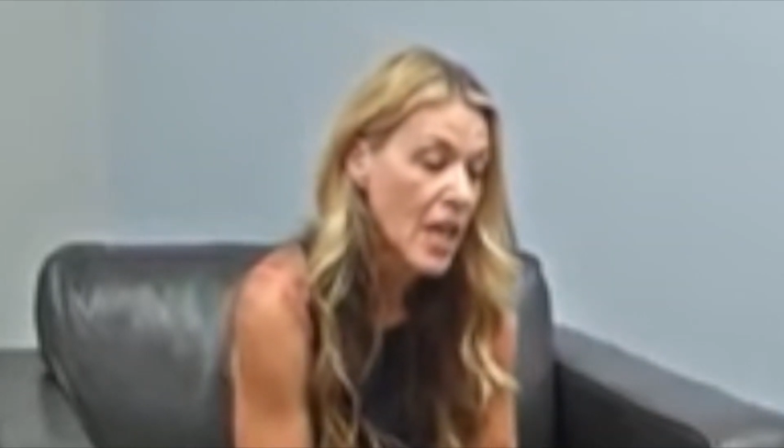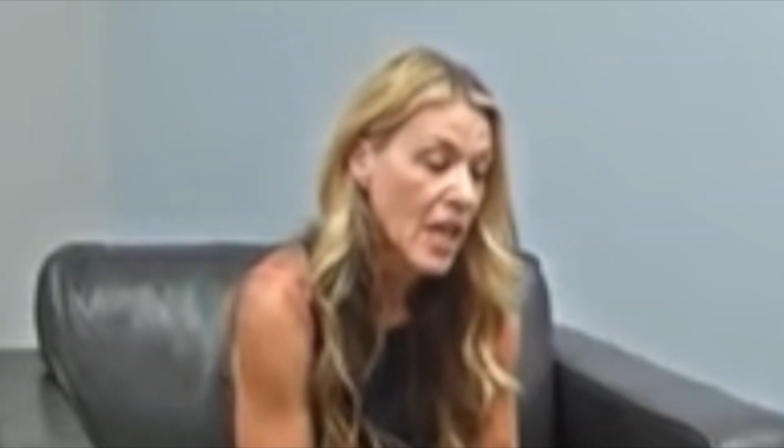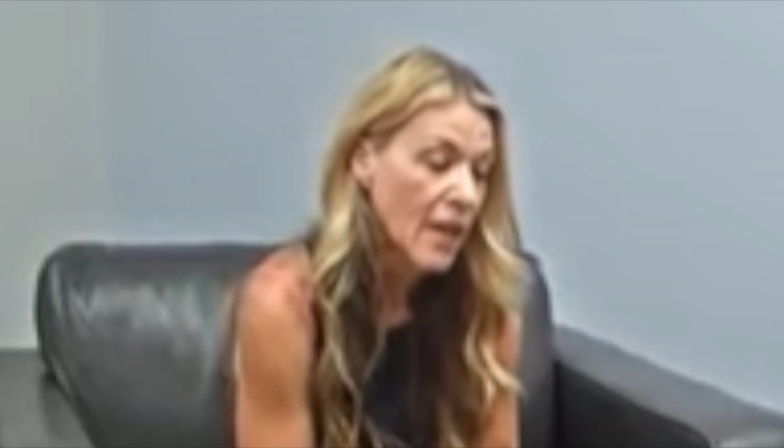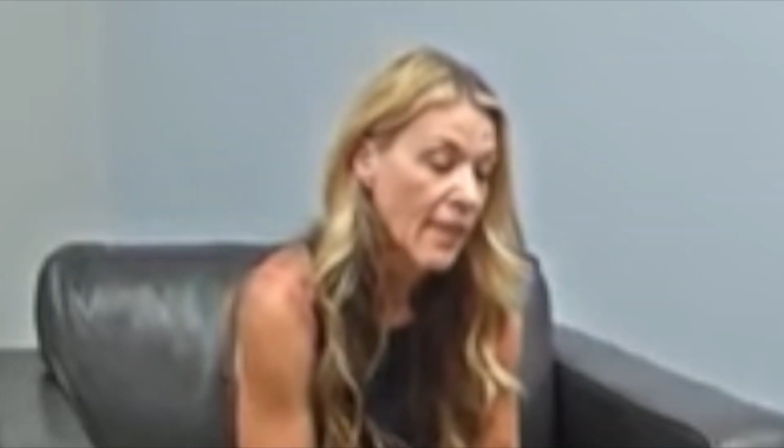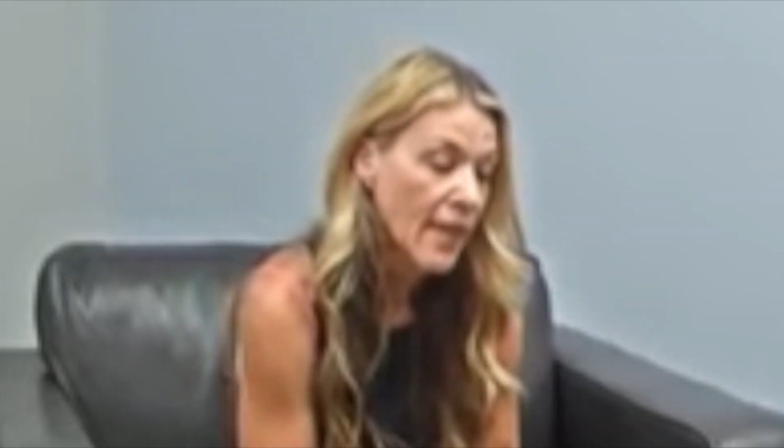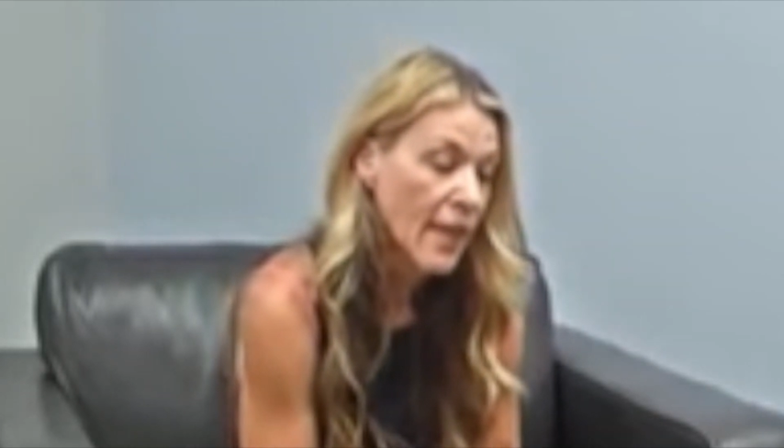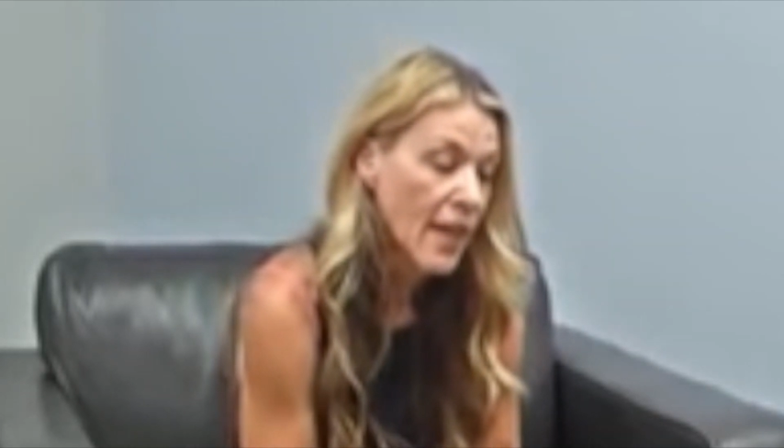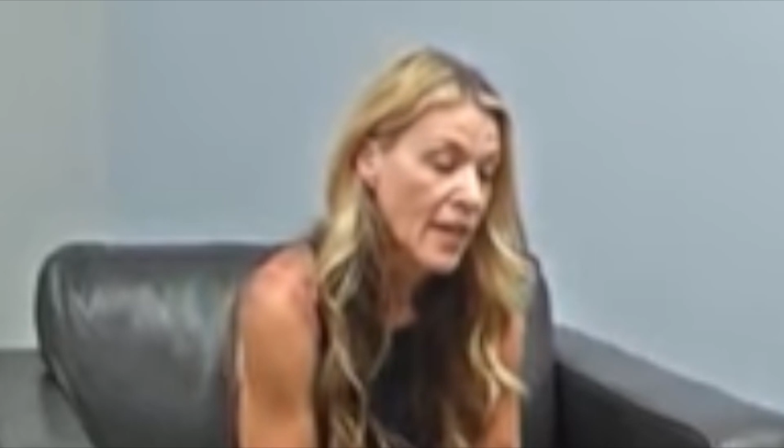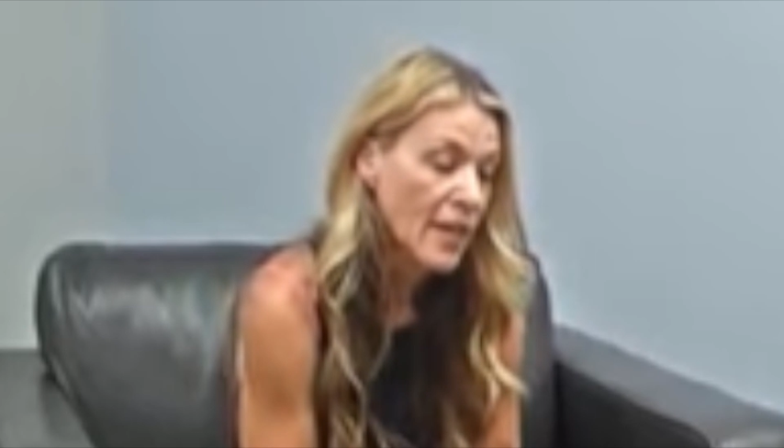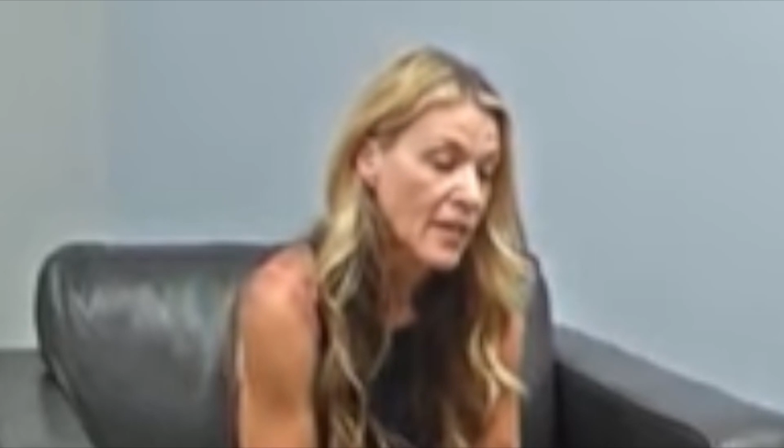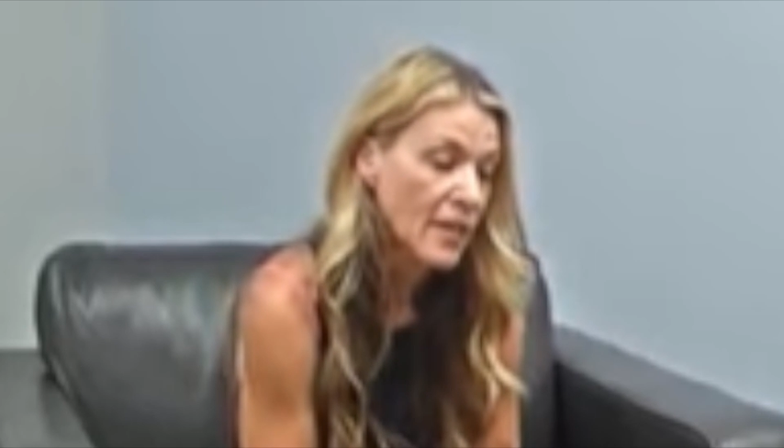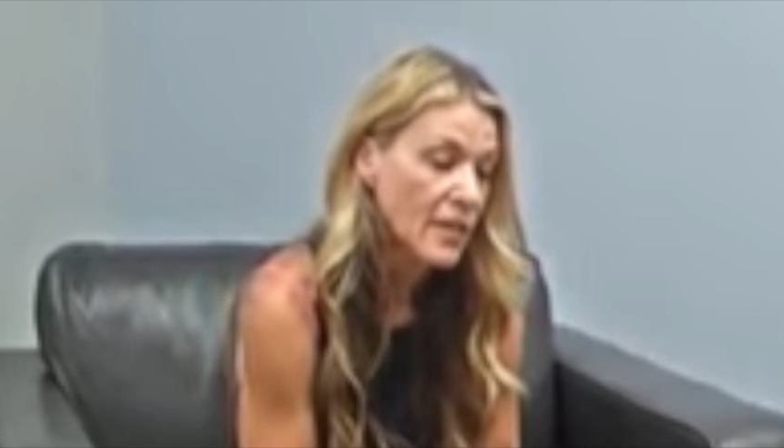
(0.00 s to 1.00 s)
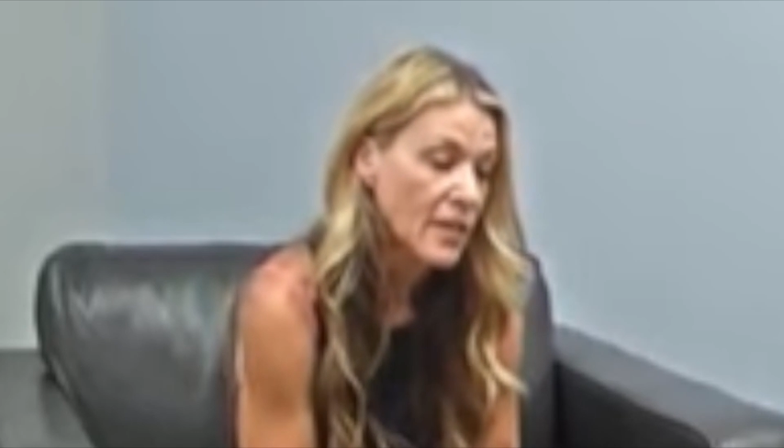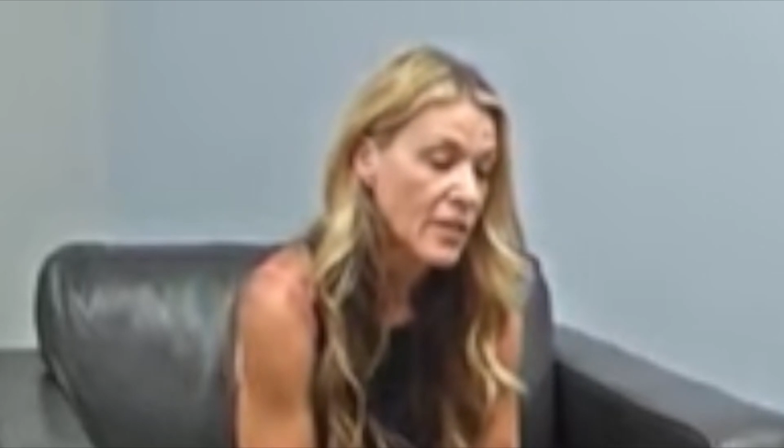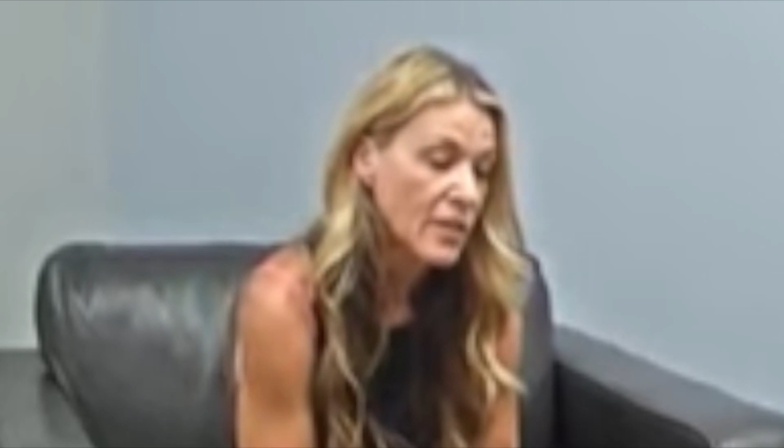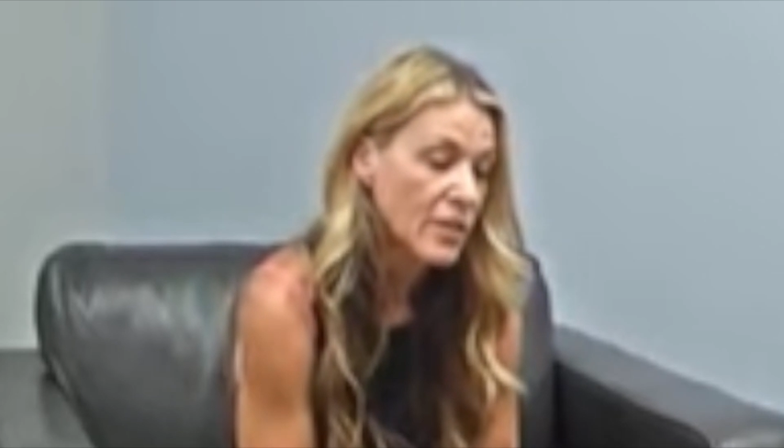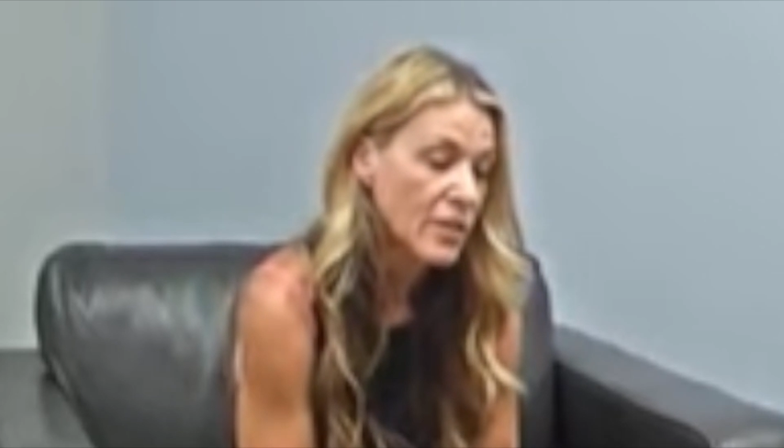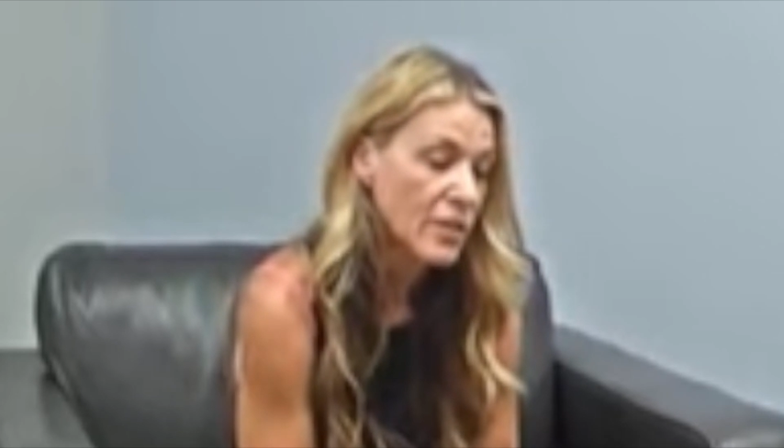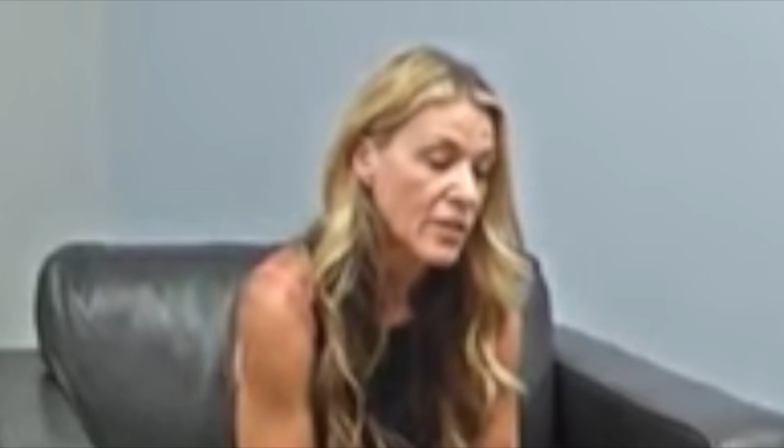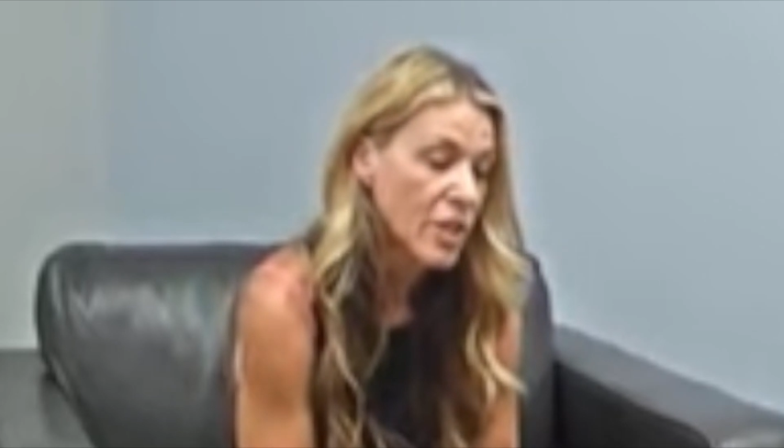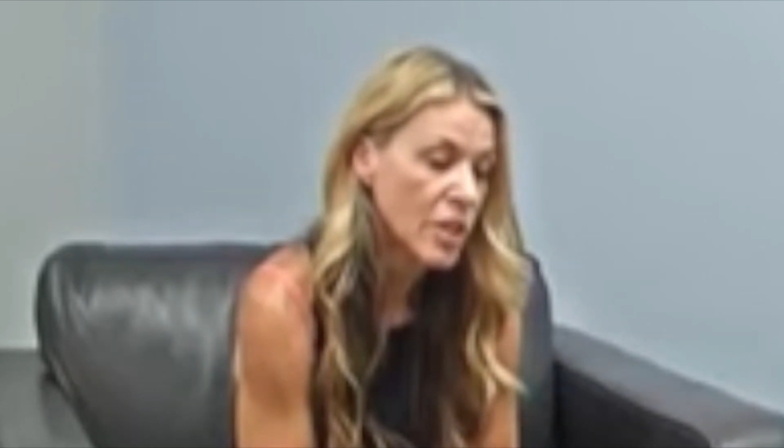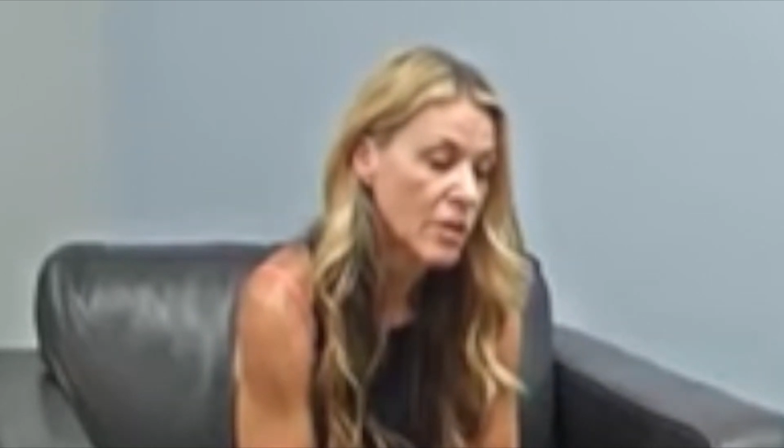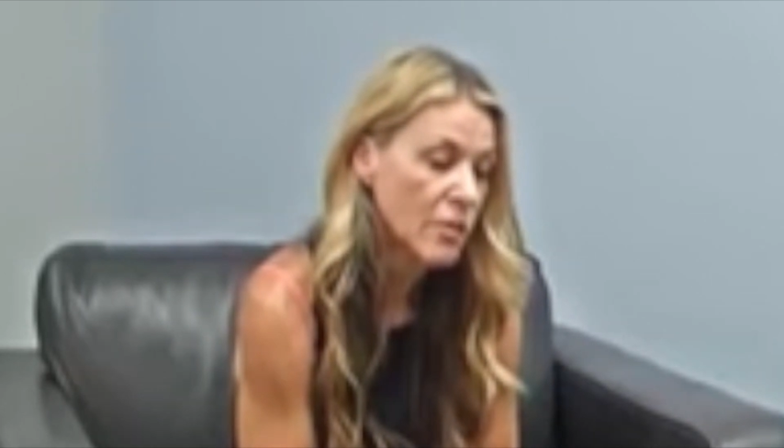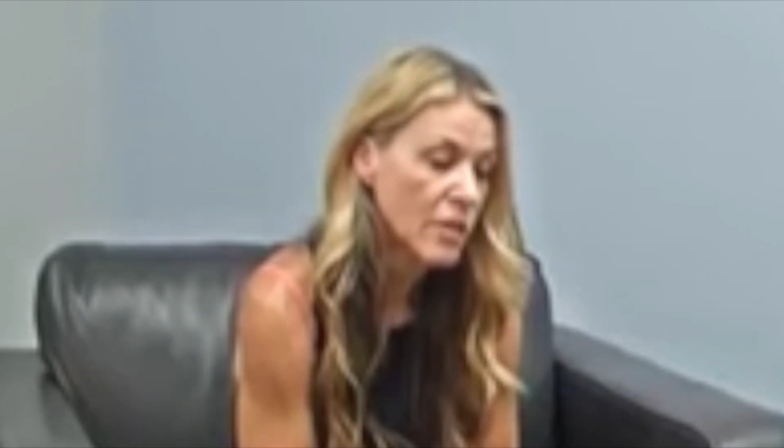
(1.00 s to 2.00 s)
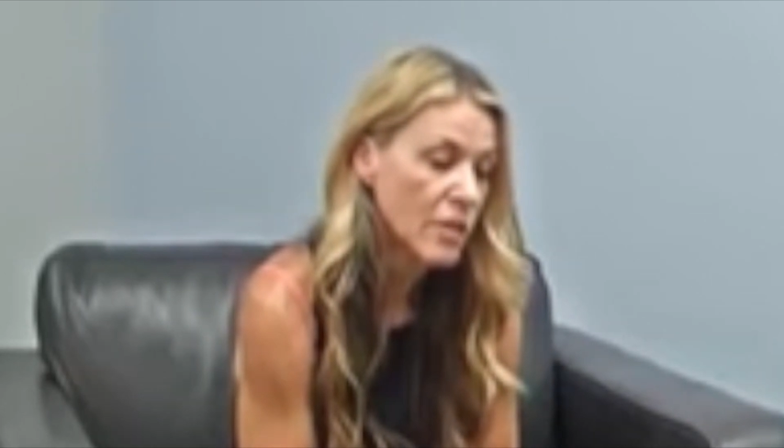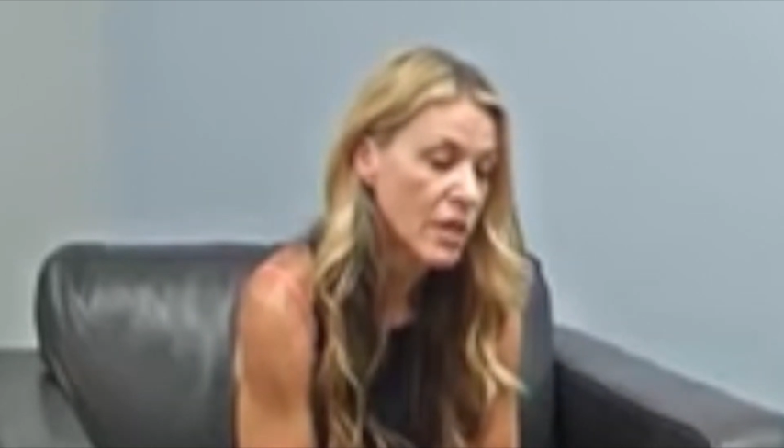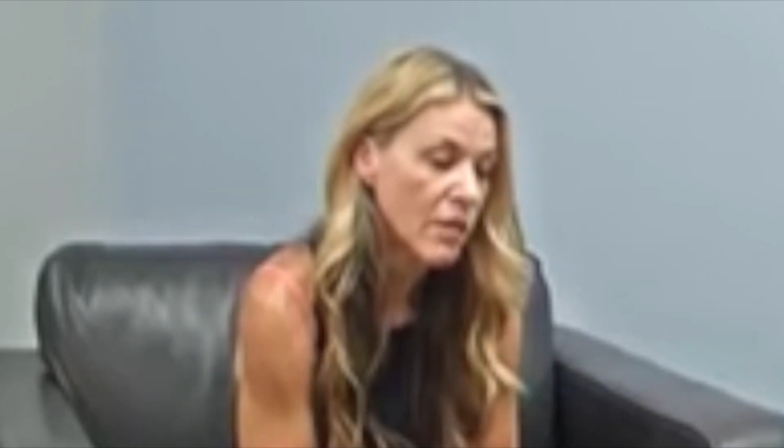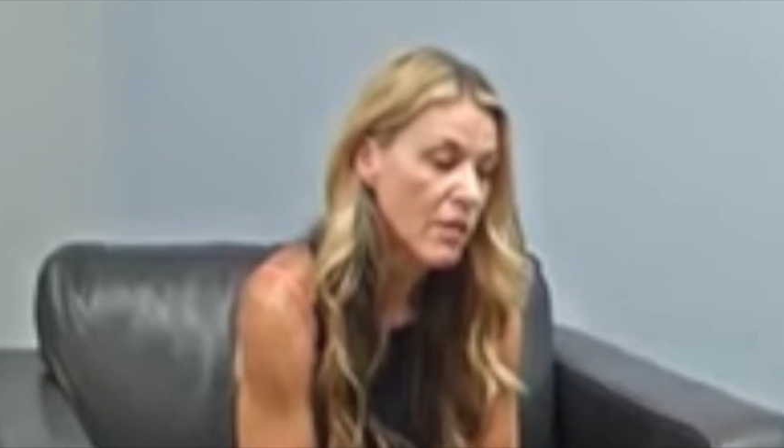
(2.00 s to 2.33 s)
And then JJ was like,